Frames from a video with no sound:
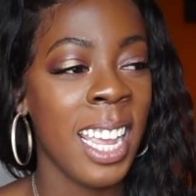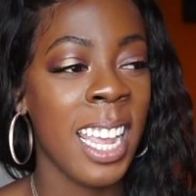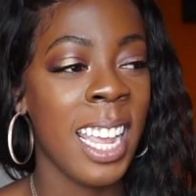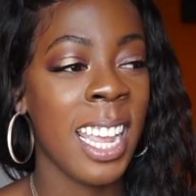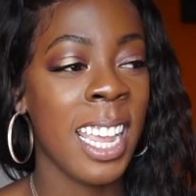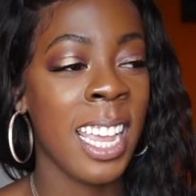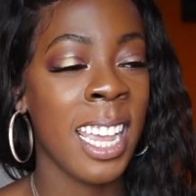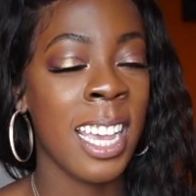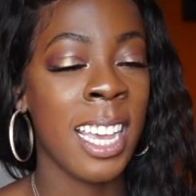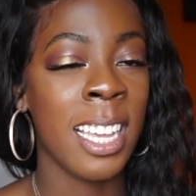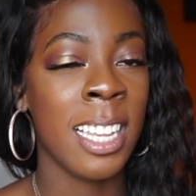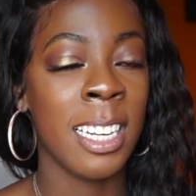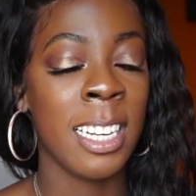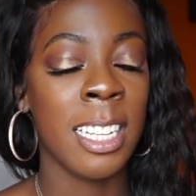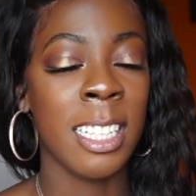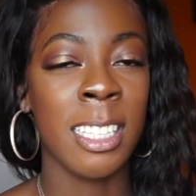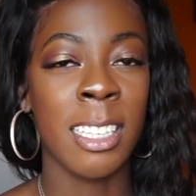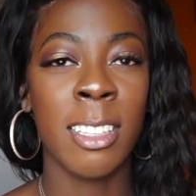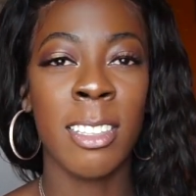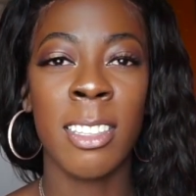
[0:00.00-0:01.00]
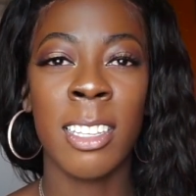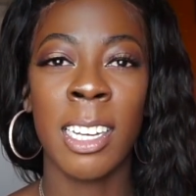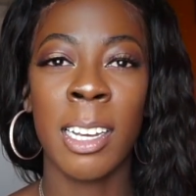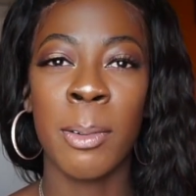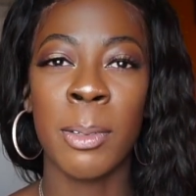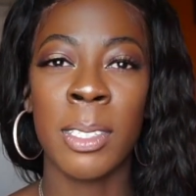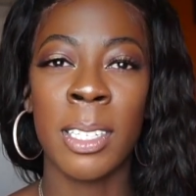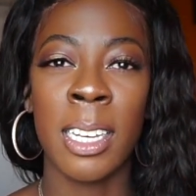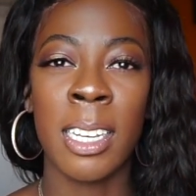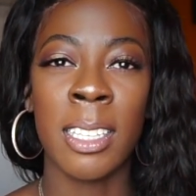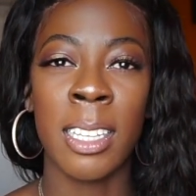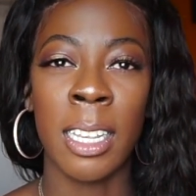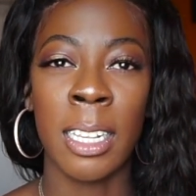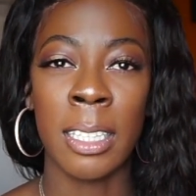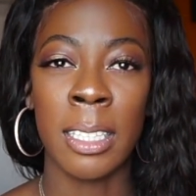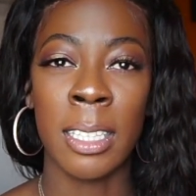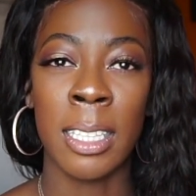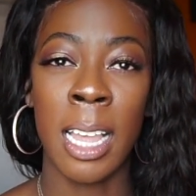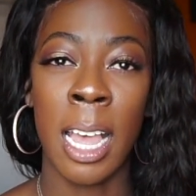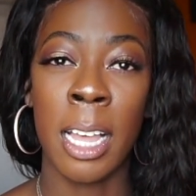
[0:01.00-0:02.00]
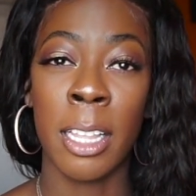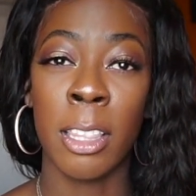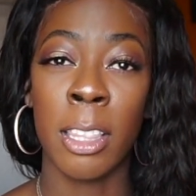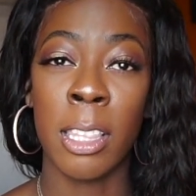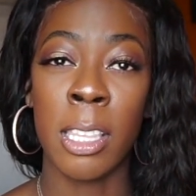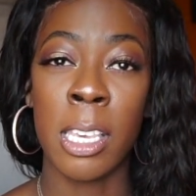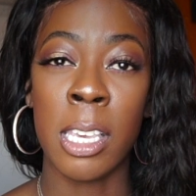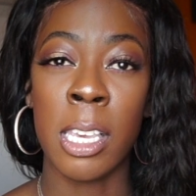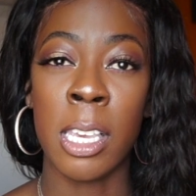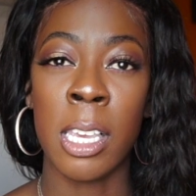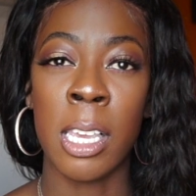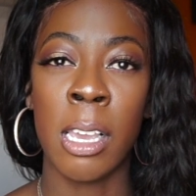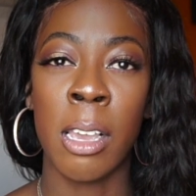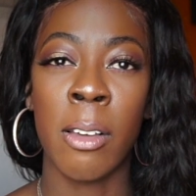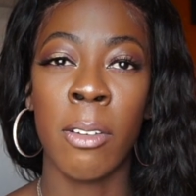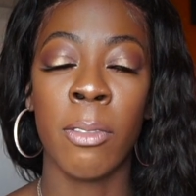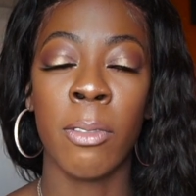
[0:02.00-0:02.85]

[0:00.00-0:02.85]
And the other thing I would say is that the